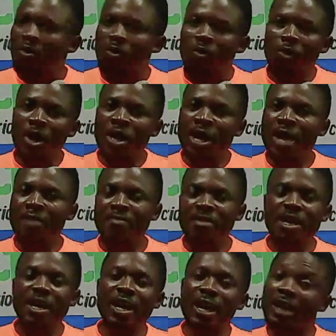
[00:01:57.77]
When I
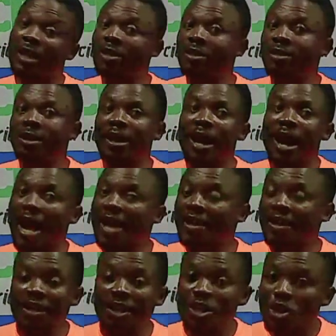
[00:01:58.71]
began, I
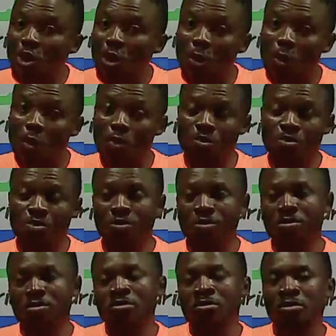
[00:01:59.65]
didn't know.
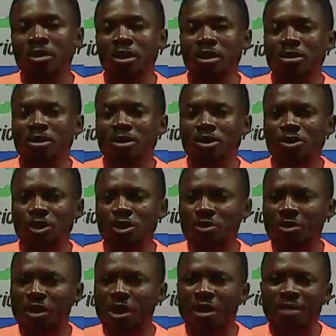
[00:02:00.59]
It used
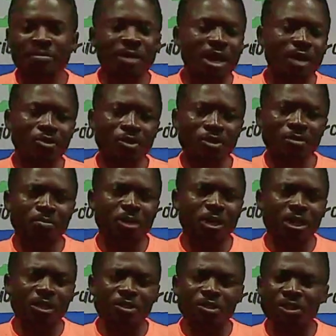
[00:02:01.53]
to come, I was
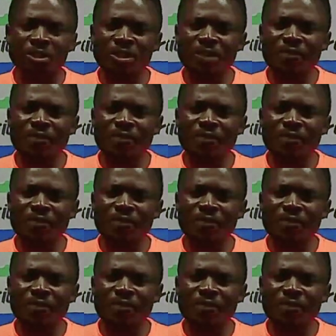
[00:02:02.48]
begin to see